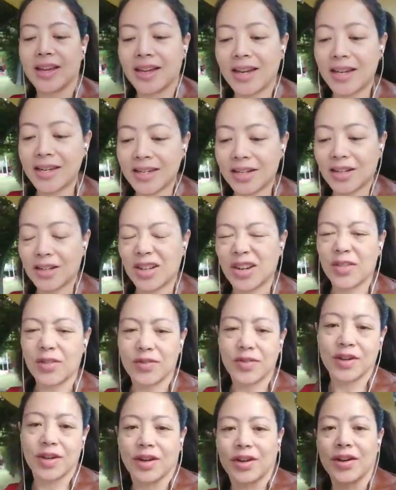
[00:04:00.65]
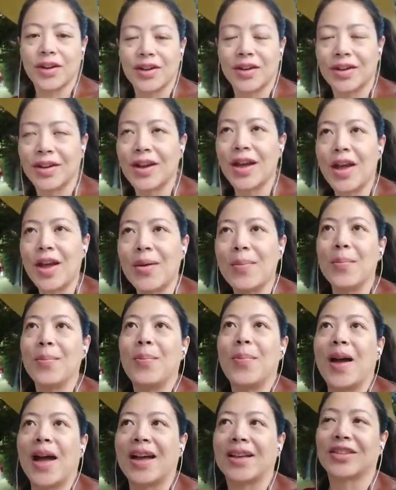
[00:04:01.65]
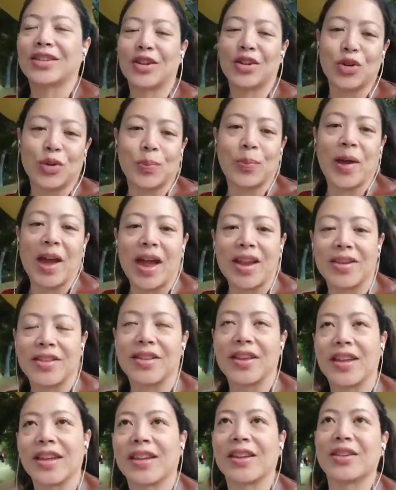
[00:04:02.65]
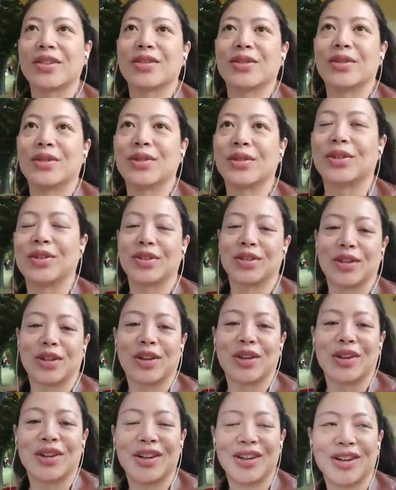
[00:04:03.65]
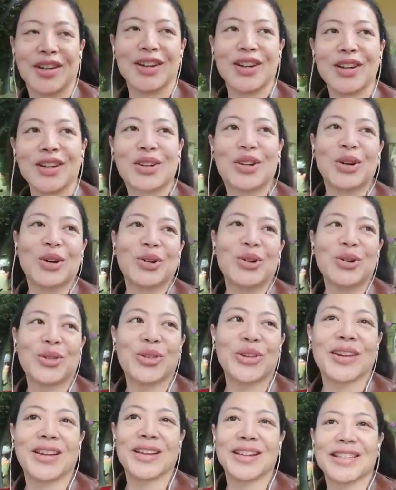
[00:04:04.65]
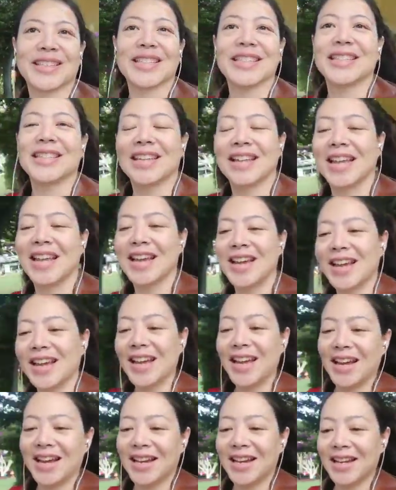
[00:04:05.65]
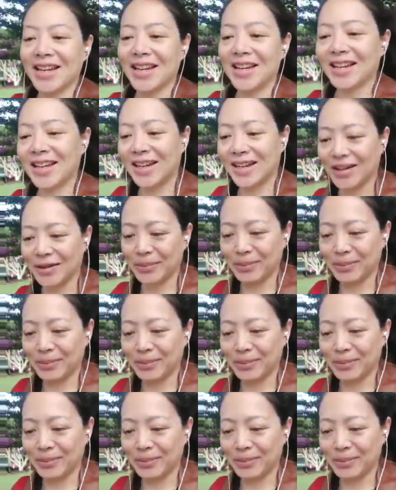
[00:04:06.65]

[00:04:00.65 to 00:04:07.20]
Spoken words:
He did a lot of, you know, so-called bad things, or not so cool things, and he